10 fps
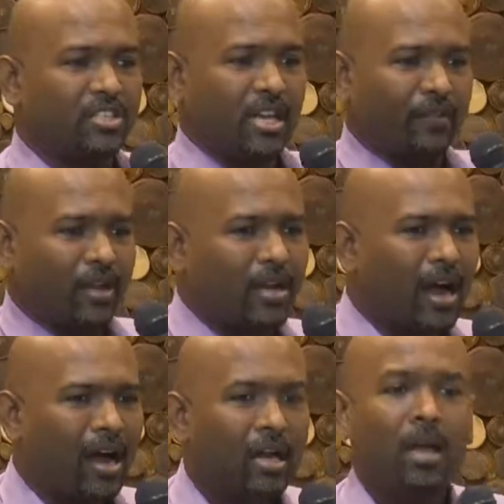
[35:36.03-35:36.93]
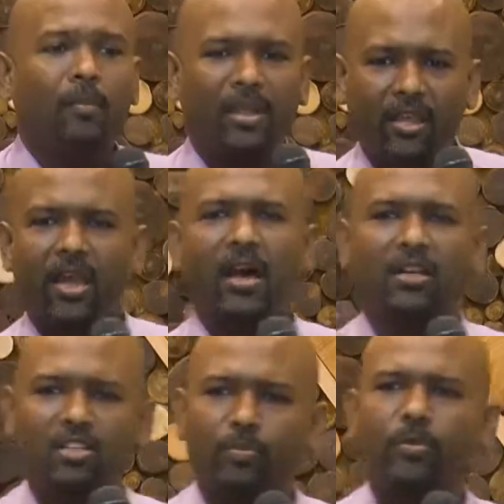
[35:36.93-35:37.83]
be serving god but they
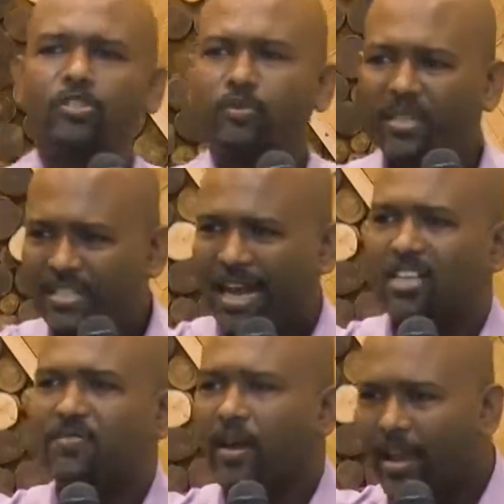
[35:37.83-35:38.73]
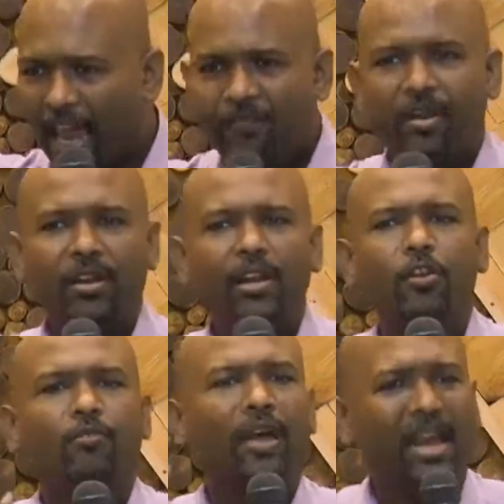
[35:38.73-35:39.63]
are supposed to be satisfying every
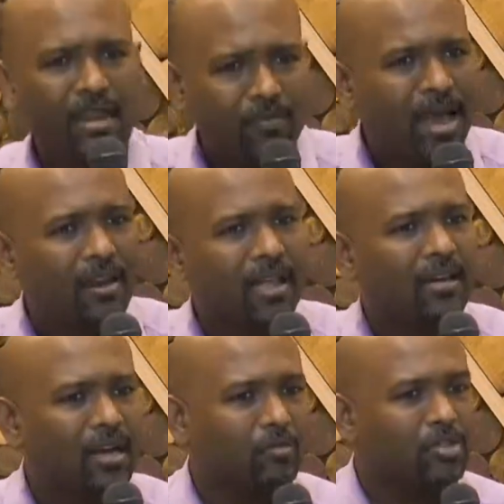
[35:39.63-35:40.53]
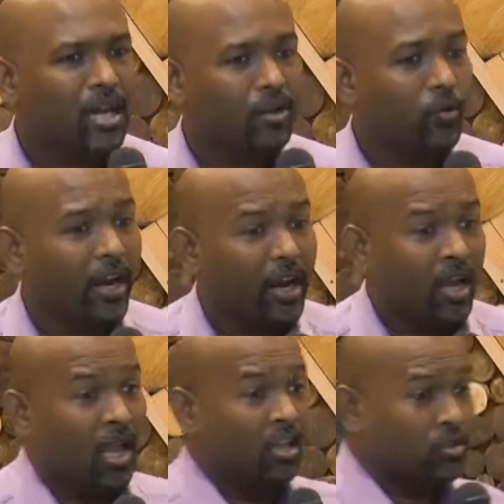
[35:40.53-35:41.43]
need of any man that comes that way
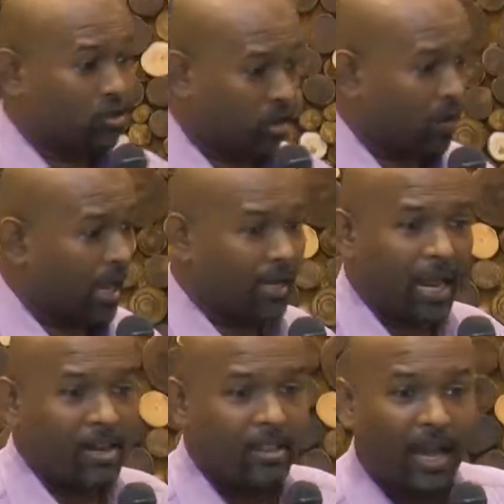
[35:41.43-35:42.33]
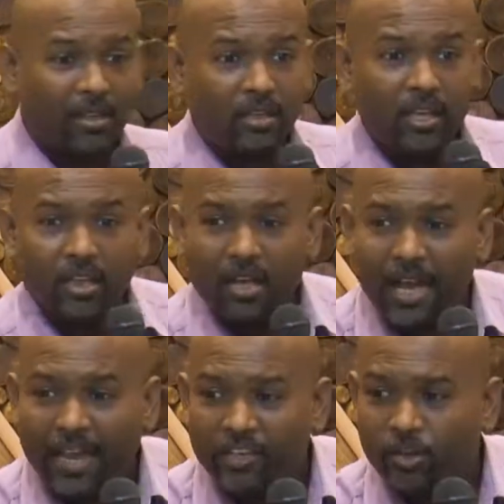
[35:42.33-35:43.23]
so that and that in the
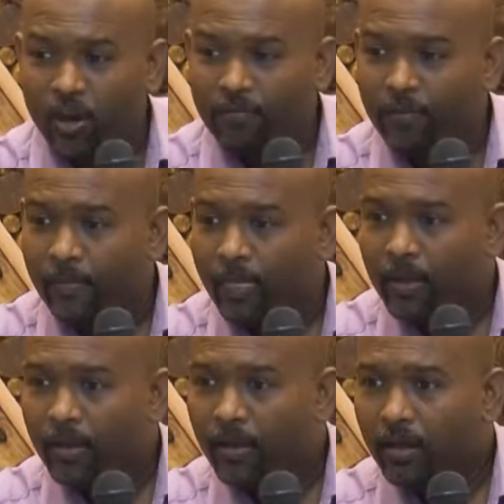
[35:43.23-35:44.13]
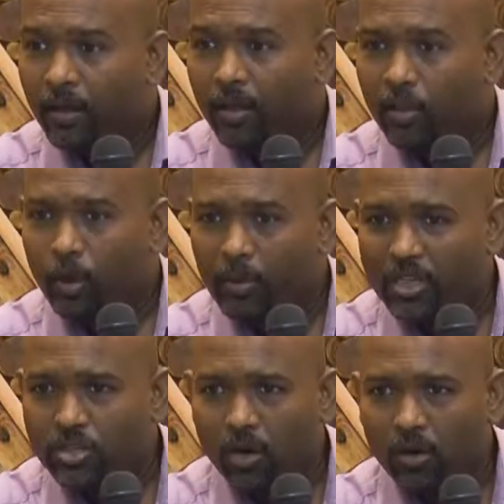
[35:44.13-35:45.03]
guise of the woman
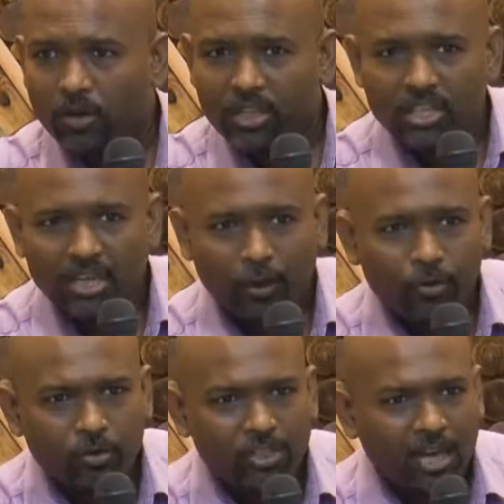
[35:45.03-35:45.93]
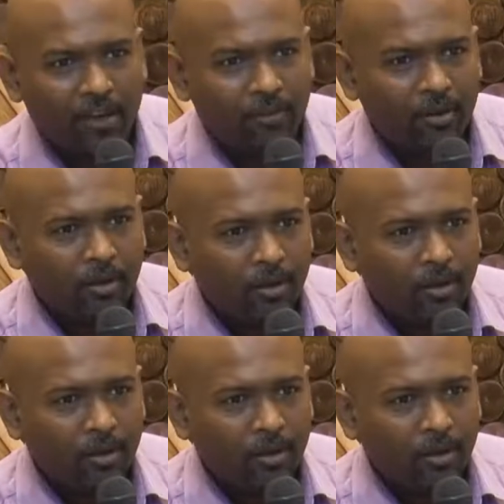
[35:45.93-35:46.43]
is told this is how you serve